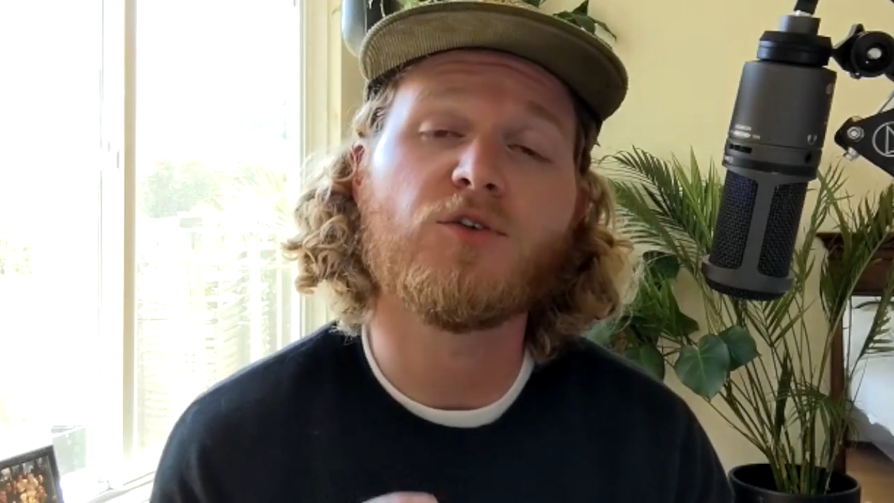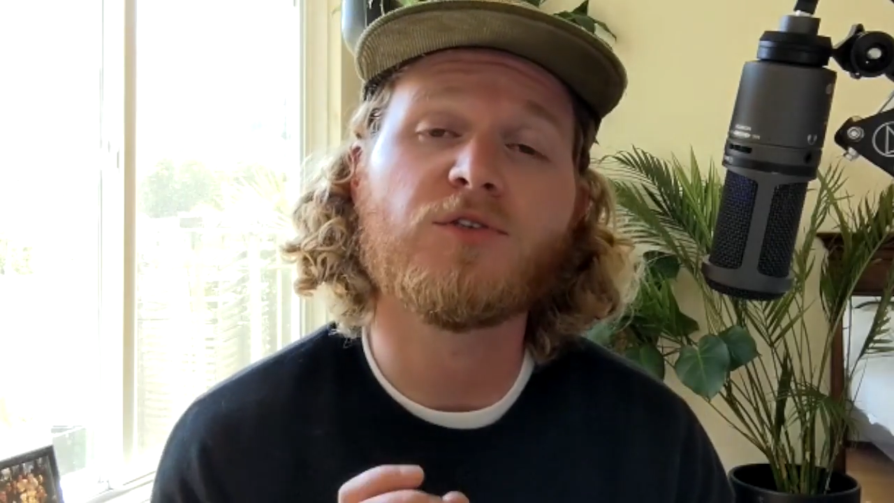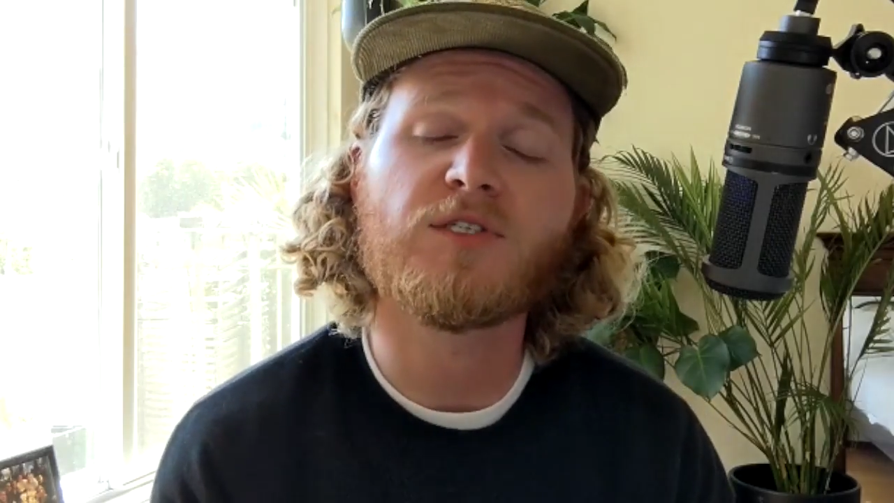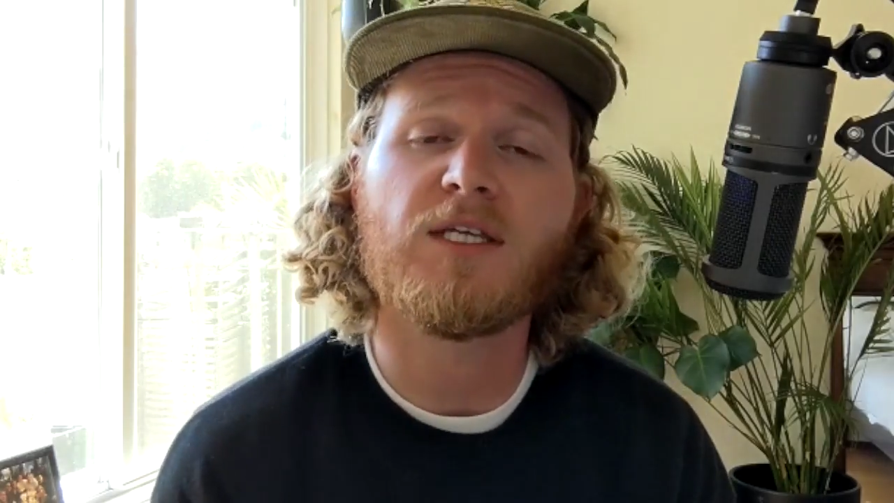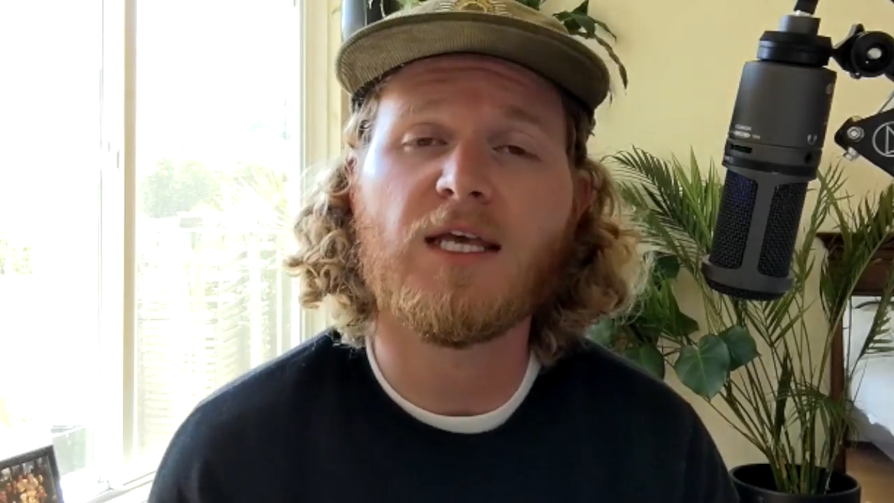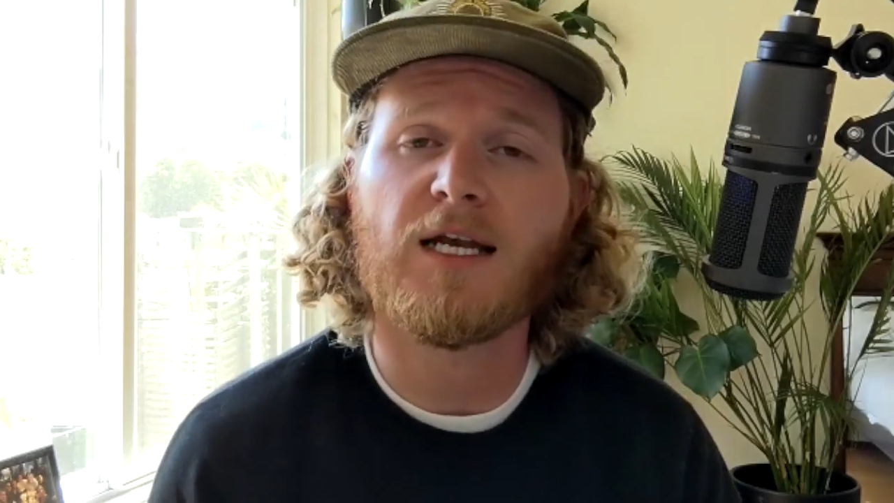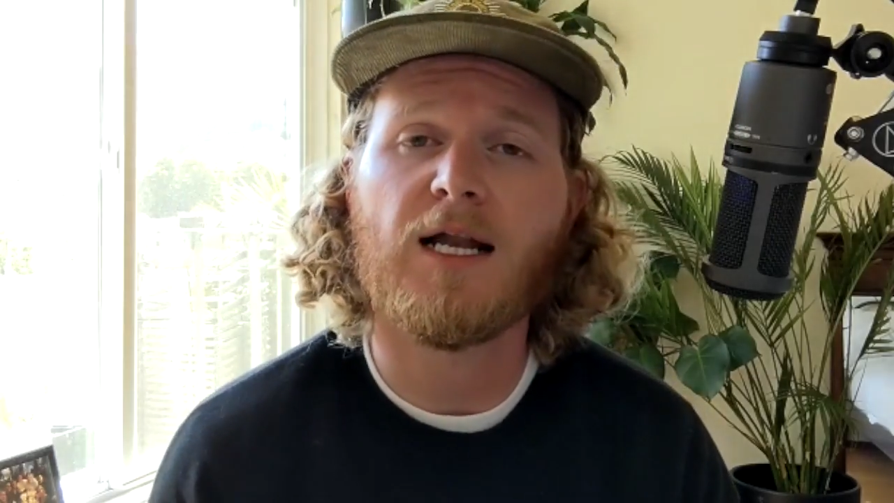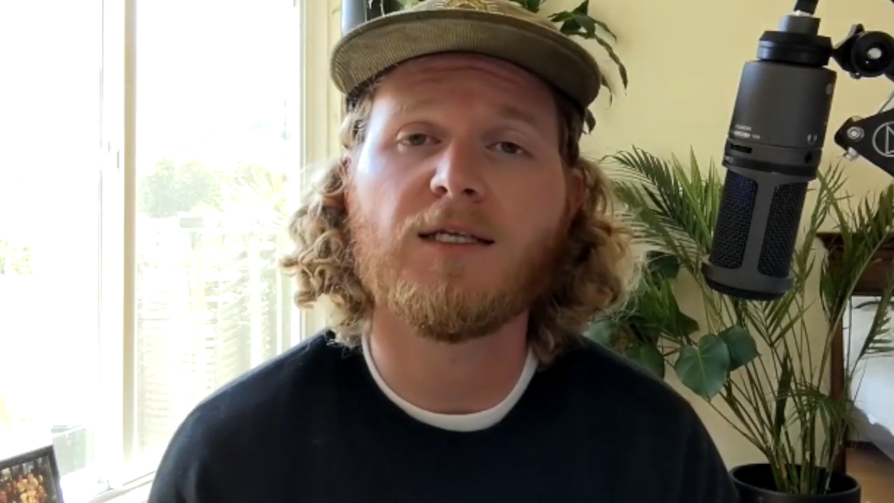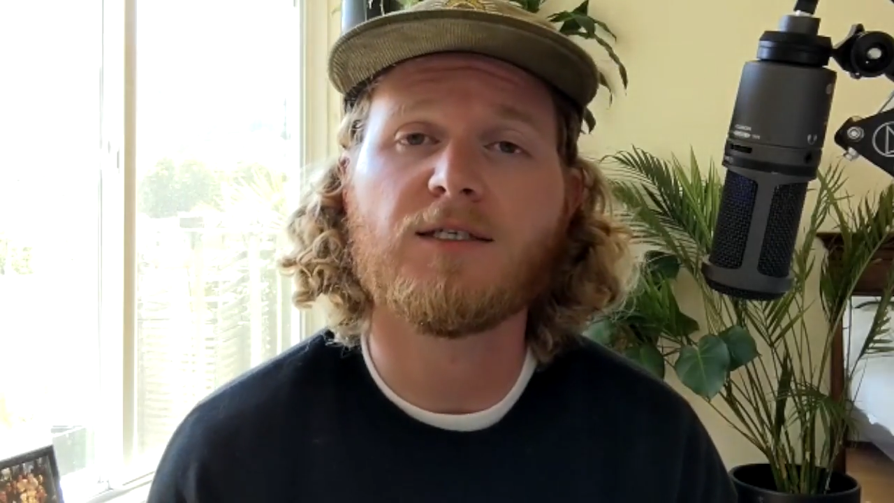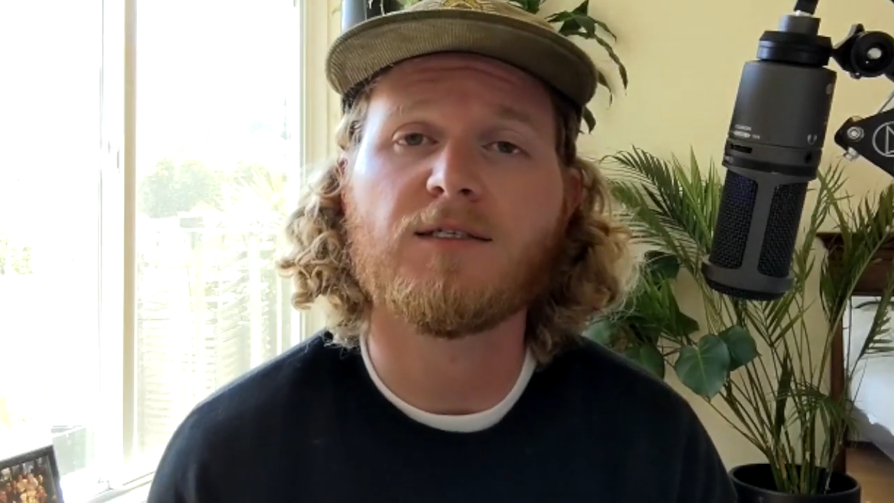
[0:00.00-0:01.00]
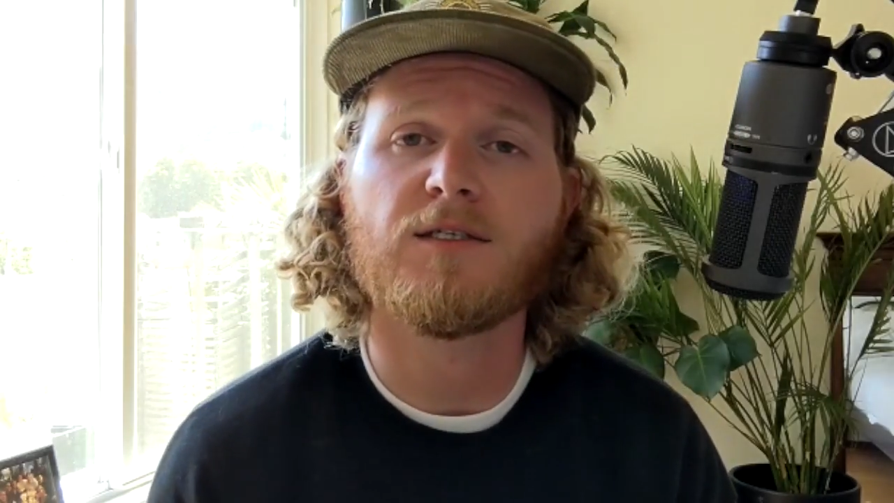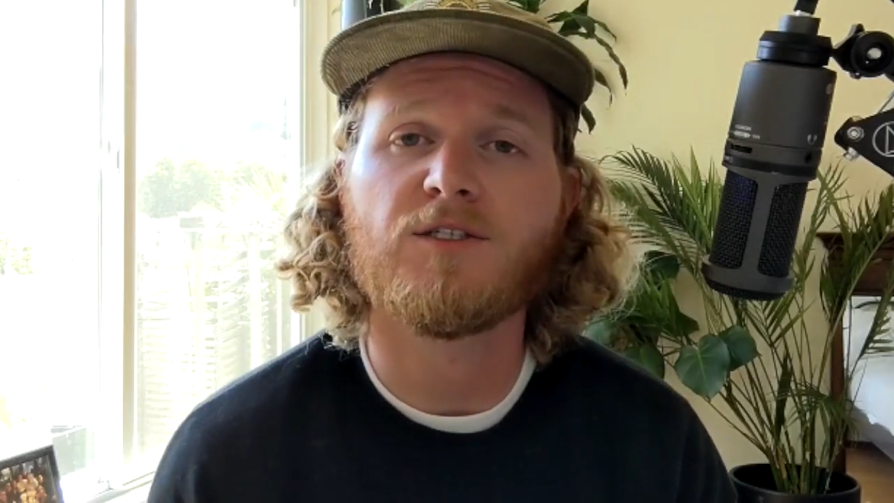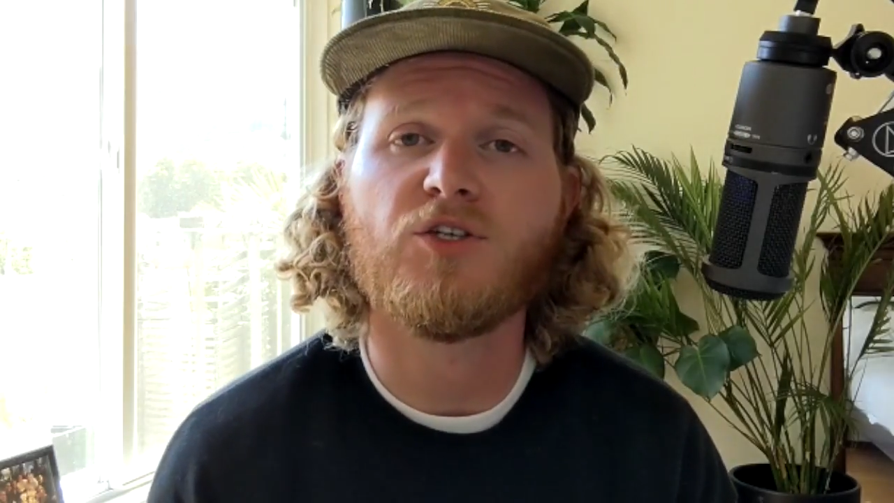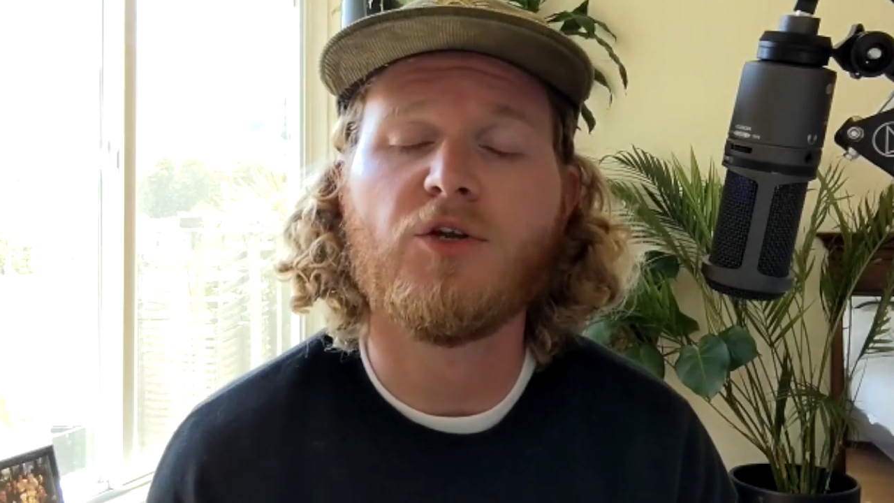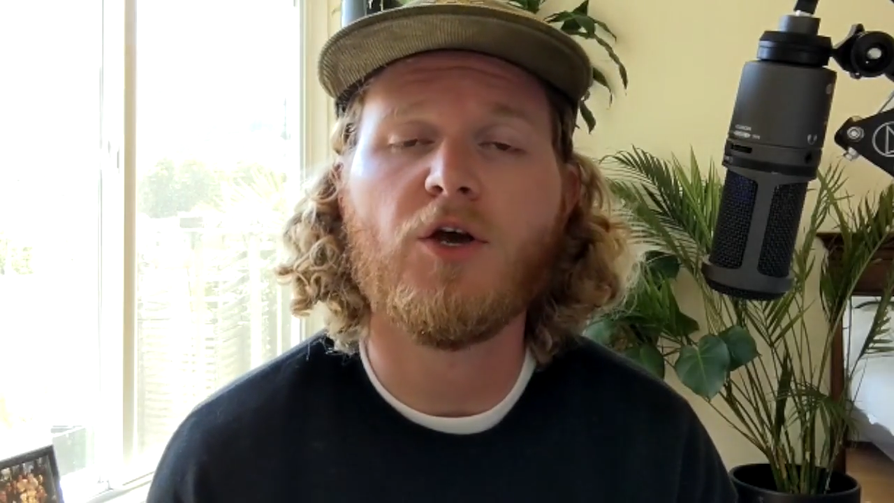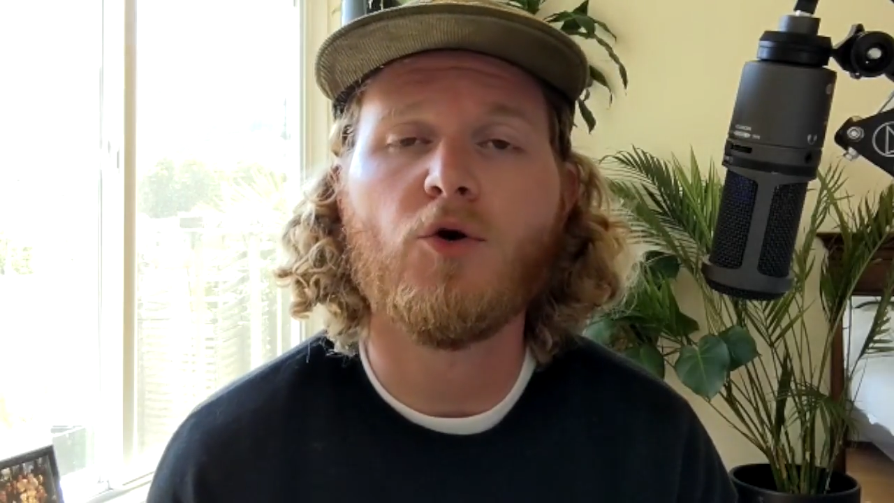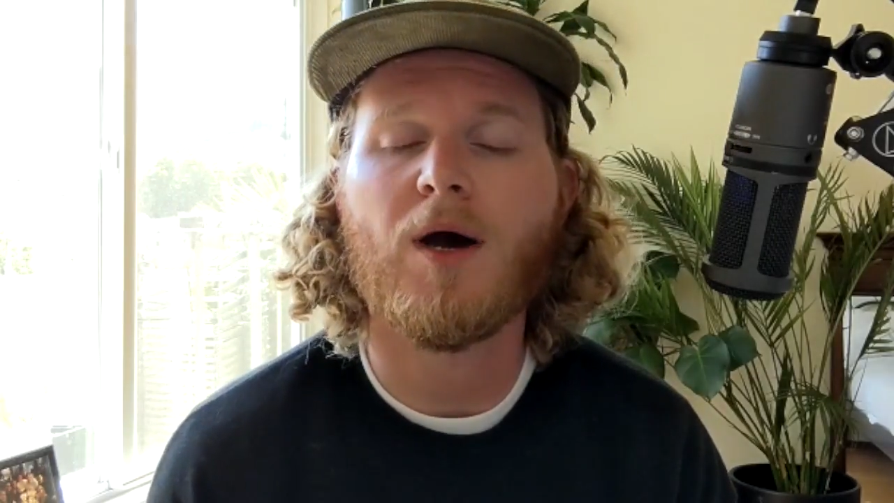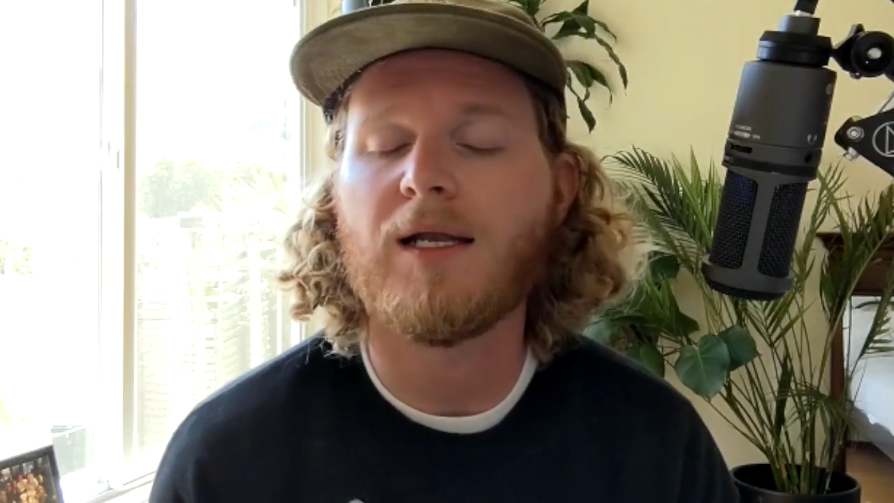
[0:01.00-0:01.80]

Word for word: you'll see the analysis in studio